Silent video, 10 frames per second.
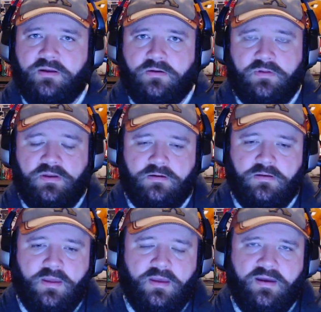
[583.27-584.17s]
and only to
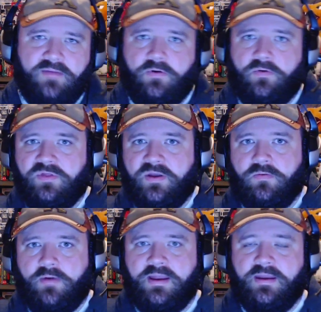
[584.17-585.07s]
have the whole thing
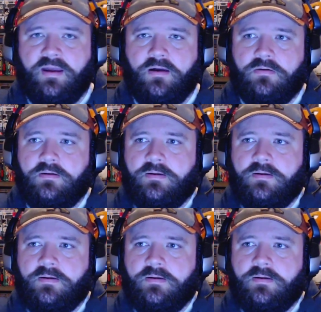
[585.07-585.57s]
rained out.